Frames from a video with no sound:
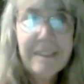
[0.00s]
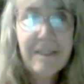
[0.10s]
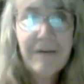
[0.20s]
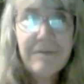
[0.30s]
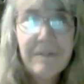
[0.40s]

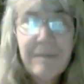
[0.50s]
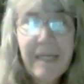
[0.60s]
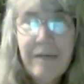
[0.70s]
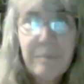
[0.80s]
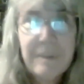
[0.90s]
officer, our
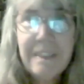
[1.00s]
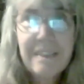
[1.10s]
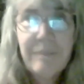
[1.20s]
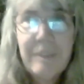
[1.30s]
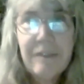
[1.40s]
head of police
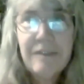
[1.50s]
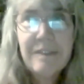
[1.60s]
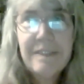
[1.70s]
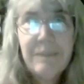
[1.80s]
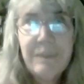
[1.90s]
up here, and
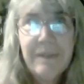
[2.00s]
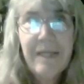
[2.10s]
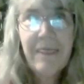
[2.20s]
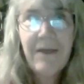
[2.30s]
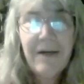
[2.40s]
just see what
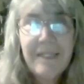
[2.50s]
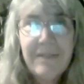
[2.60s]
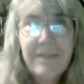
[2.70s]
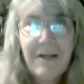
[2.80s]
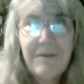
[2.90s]
they thought,
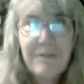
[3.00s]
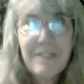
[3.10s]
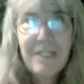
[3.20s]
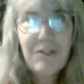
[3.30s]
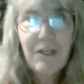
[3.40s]
get the
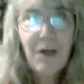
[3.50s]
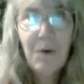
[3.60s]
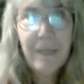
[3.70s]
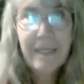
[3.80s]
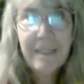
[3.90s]
conversation
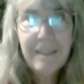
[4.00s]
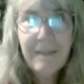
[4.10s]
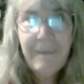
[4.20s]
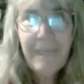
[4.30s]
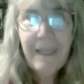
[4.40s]
going.
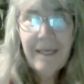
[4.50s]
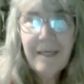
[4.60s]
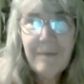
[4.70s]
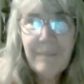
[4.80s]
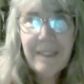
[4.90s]

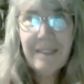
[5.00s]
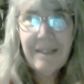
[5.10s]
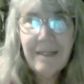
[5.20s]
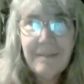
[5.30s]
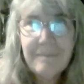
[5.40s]
But,
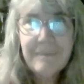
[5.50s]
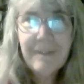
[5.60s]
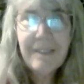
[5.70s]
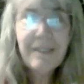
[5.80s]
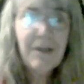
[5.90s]

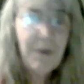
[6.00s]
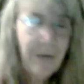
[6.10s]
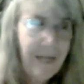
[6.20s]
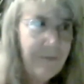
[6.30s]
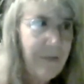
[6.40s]
you know,
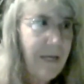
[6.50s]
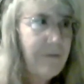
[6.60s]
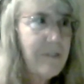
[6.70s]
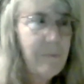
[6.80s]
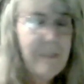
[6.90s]
I
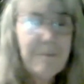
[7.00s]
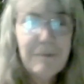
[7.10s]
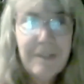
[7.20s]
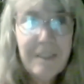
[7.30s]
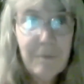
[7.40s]
have some
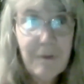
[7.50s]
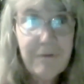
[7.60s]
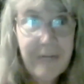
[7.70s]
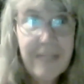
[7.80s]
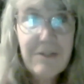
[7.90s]
liberal
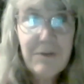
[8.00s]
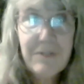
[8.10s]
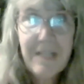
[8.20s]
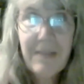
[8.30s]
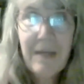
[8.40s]
friends who've
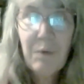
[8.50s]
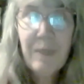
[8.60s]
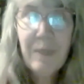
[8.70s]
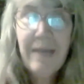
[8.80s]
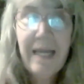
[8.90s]
said that
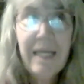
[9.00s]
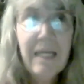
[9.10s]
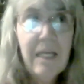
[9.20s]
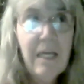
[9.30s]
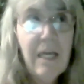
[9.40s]
when they
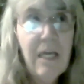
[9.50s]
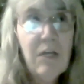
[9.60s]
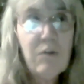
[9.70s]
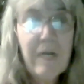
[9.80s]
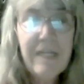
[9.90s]

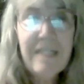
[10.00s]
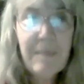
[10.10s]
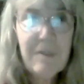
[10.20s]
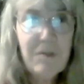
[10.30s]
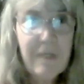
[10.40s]
try to
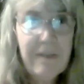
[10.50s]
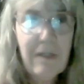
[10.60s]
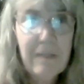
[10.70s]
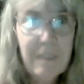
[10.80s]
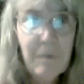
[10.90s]
demonstrate
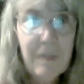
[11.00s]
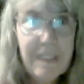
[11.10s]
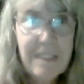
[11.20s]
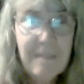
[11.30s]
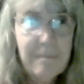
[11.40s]
their
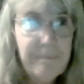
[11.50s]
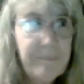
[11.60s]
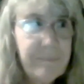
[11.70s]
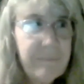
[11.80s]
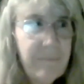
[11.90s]
liberalism,
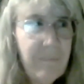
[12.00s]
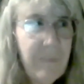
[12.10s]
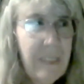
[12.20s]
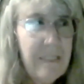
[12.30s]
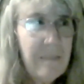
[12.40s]

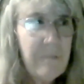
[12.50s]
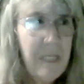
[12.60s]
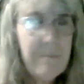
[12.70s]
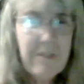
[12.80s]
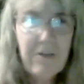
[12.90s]

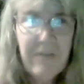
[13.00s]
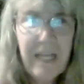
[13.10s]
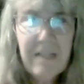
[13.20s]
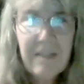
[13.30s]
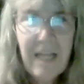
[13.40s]
sometimes they're
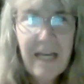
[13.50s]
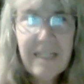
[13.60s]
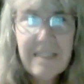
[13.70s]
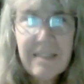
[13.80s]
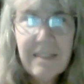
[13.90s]

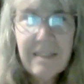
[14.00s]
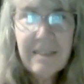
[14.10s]
vandalized.